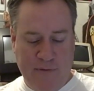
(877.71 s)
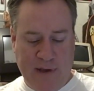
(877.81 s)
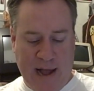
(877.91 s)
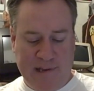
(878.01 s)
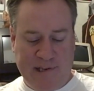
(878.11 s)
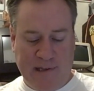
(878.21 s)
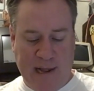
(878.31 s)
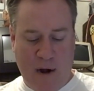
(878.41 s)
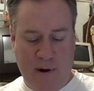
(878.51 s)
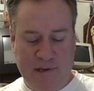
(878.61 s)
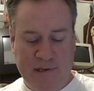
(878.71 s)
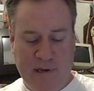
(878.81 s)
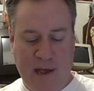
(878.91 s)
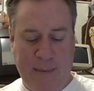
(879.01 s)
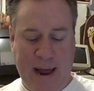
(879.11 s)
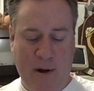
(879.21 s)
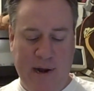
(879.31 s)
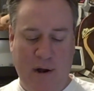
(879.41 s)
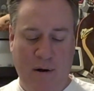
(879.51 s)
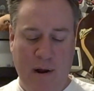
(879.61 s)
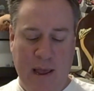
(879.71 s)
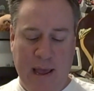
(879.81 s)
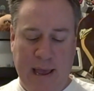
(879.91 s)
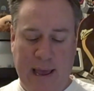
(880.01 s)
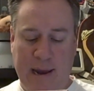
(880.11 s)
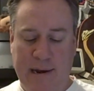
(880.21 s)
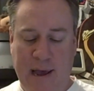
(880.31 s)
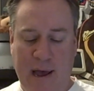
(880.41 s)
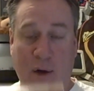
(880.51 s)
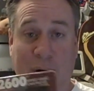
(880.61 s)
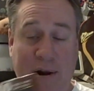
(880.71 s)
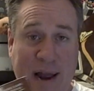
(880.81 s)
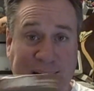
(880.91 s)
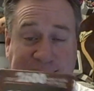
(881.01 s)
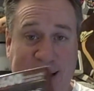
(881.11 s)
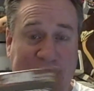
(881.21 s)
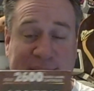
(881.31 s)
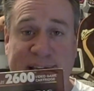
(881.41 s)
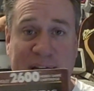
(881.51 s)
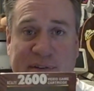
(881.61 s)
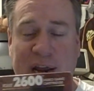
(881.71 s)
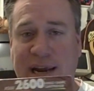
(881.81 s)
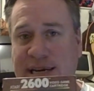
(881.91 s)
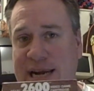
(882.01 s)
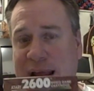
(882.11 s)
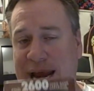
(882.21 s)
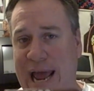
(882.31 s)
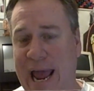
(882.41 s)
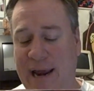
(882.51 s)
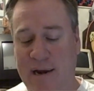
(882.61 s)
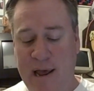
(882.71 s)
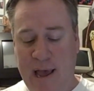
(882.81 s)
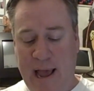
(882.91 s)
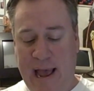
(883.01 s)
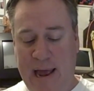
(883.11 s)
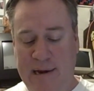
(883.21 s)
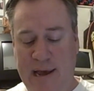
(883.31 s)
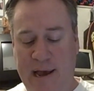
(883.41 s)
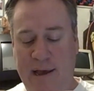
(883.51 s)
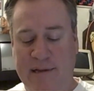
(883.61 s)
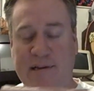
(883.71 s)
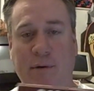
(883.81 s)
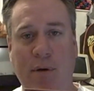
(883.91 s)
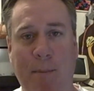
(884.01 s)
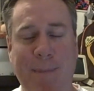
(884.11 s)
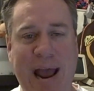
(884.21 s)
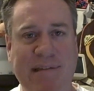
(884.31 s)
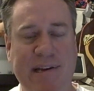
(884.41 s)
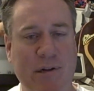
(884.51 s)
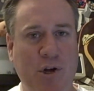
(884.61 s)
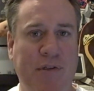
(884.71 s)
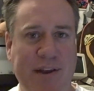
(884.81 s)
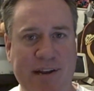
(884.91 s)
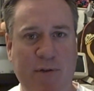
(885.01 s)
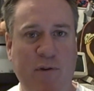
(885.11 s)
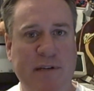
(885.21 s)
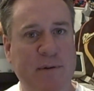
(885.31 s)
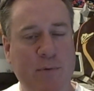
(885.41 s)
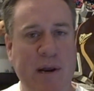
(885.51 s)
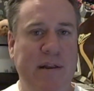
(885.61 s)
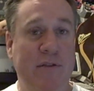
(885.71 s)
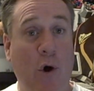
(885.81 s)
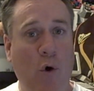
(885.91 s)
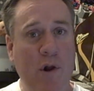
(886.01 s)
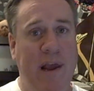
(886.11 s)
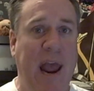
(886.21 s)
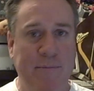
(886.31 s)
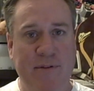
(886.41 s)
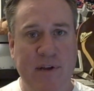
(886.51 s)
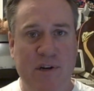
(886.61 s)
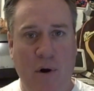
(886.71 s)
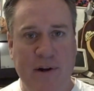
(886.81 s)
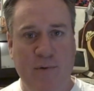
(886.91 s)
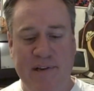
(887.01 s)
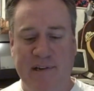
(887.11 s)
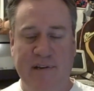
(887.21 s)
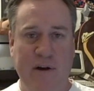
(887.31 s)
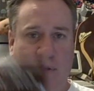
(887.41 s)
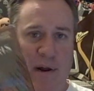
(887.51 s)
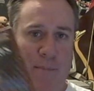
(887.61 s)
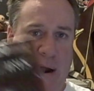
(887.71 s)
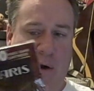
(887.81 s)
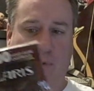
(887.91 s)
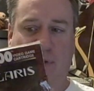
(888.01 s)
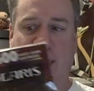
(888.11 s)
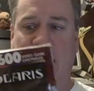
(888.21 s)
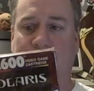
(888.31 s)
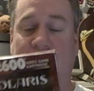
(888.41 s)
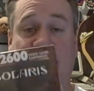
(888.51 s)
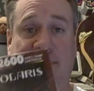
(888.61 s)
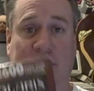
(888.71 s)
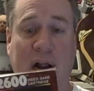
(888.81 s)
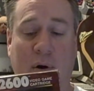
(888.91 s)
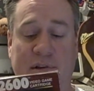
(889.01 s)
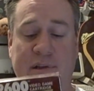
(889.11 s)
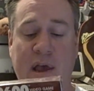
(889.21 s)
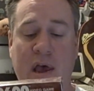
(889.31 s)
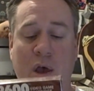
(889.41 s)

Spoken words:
You've got Solaris coming out here in around 1987, 1988. And it's amazing to look at the difference between the early games of the Atari 2600, compare it with a game like Solaris,